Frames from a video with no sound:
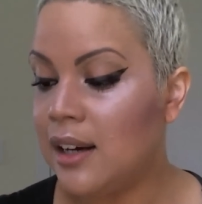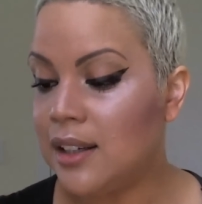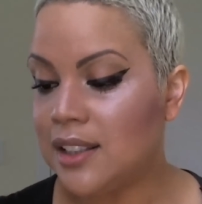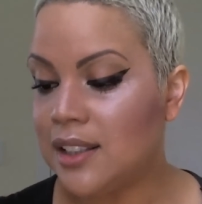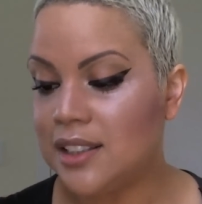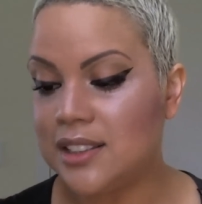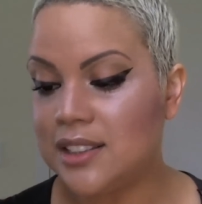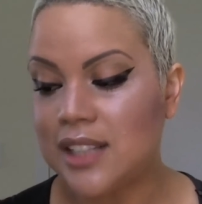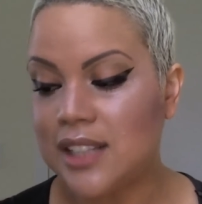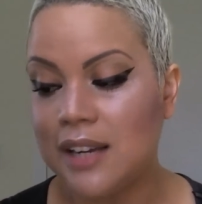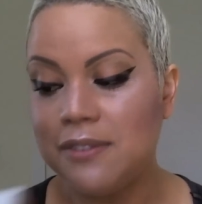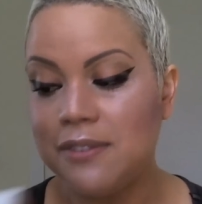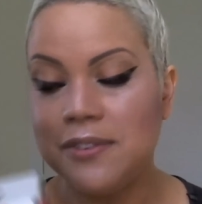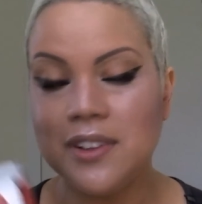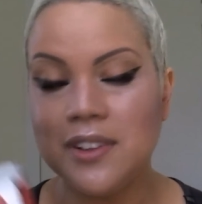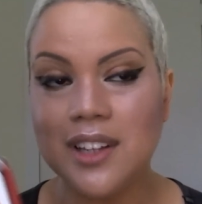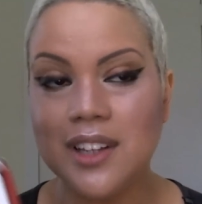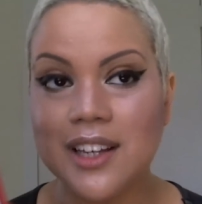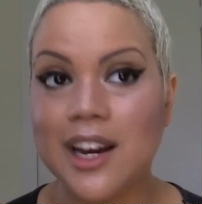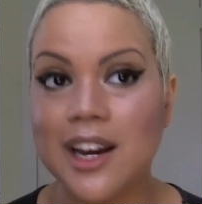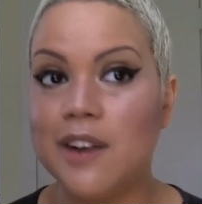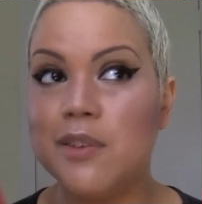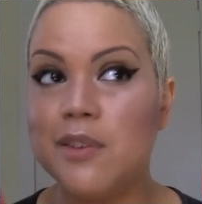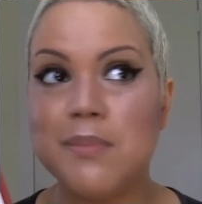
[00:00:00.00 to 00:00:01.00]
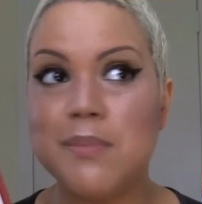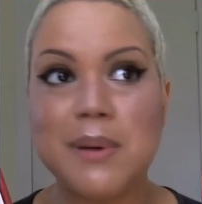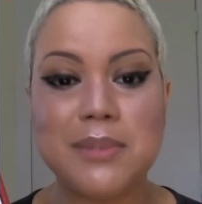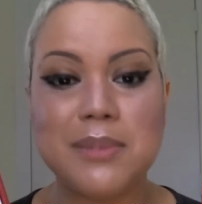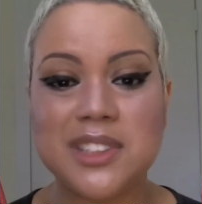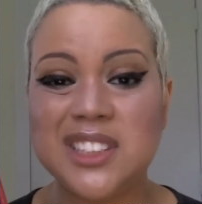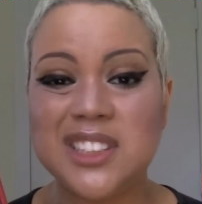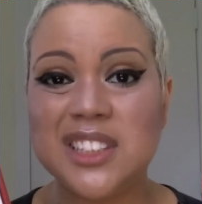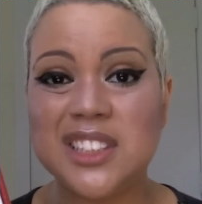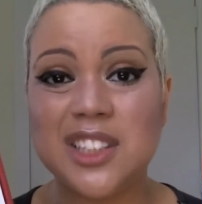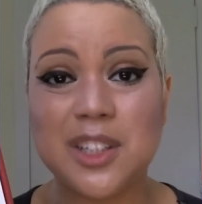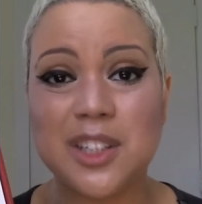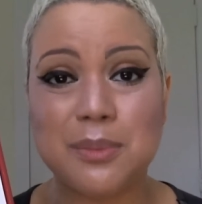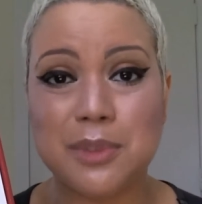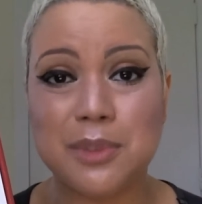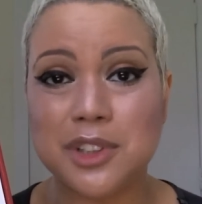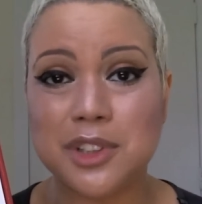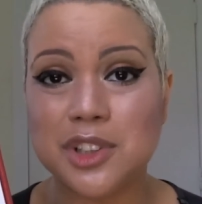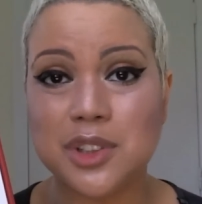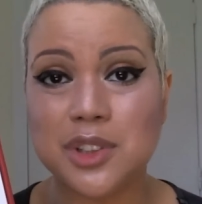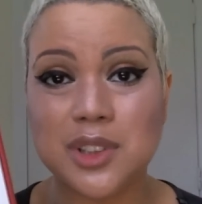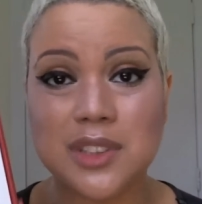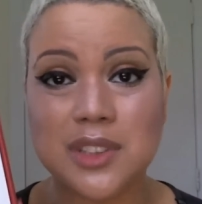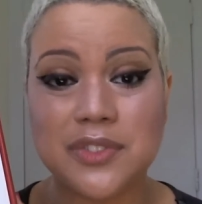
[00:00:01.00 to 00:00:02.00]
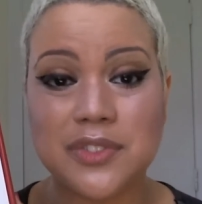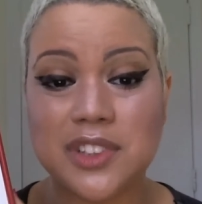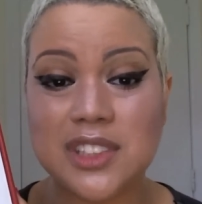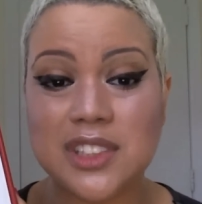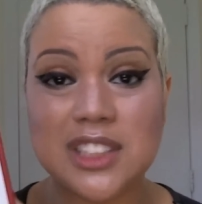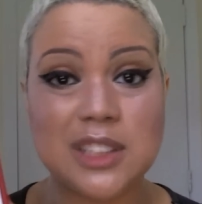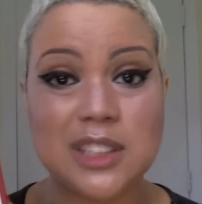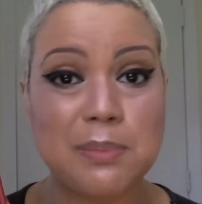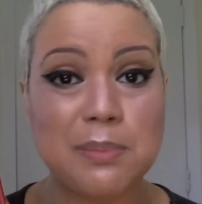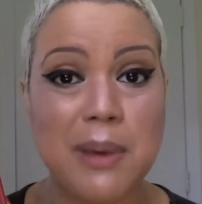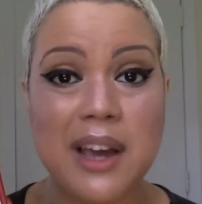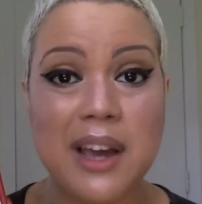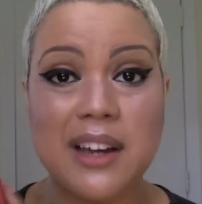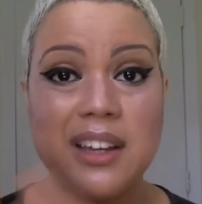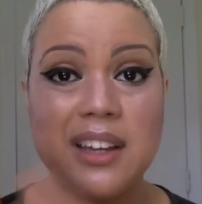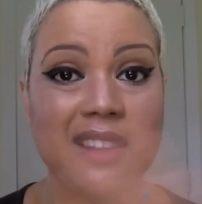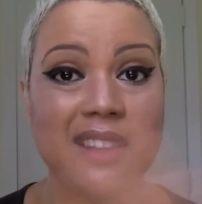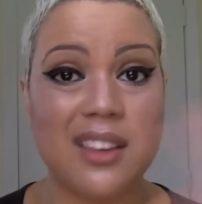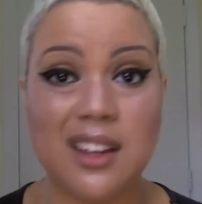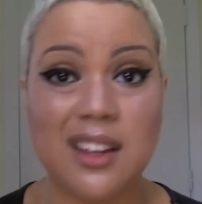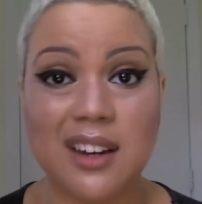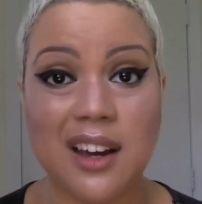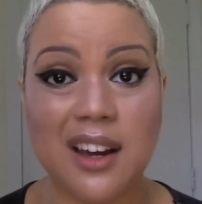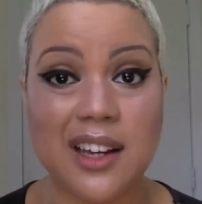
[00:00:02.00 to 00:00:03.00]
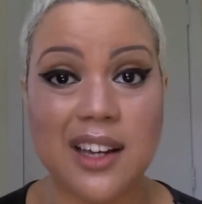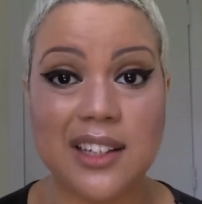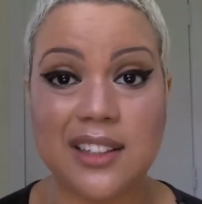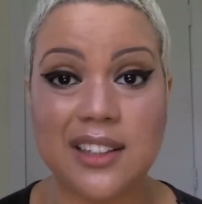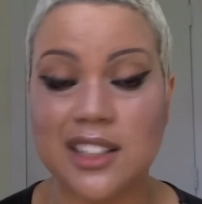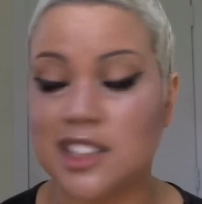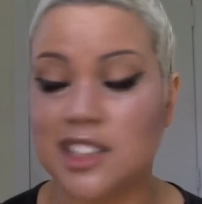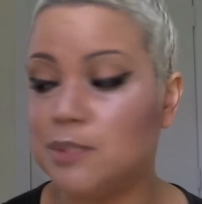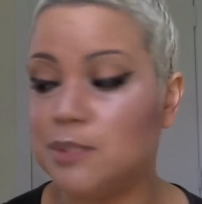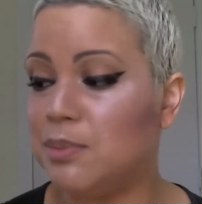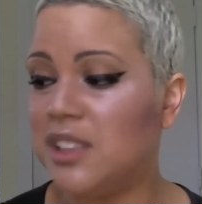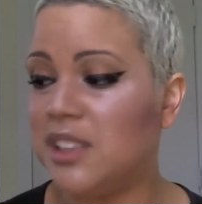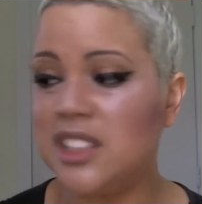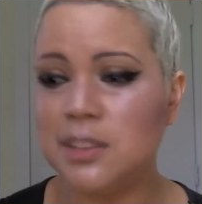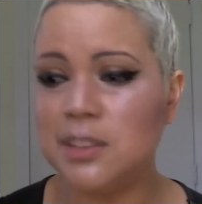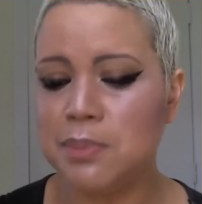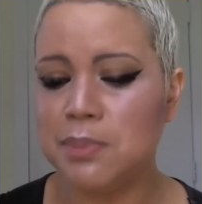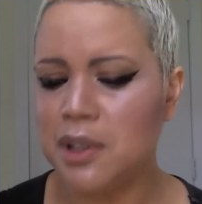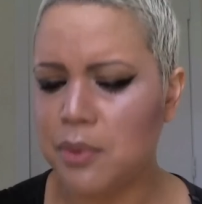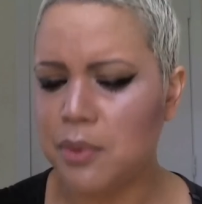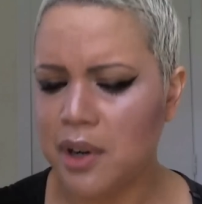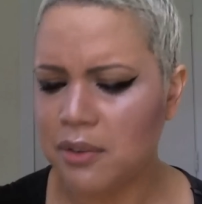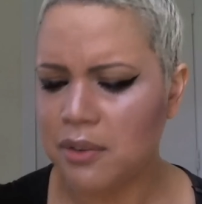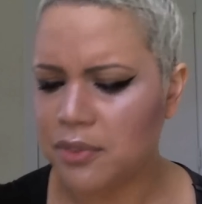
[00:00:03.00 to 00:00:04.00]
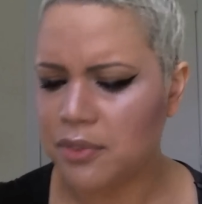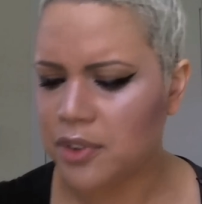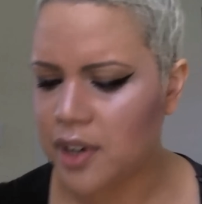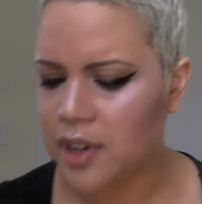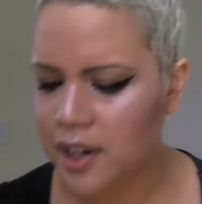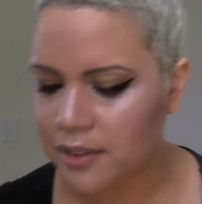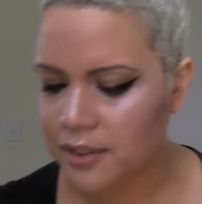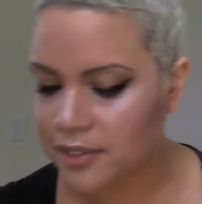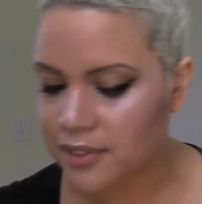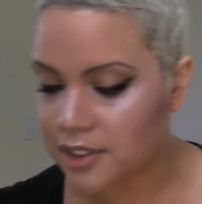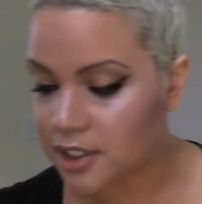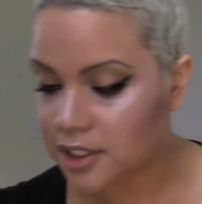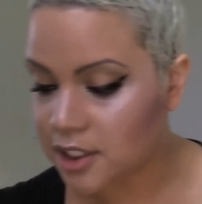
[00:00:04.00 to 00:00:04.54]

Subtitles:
because I feel like I remember seeing commercials for this back in the 90s, but it's been around forever.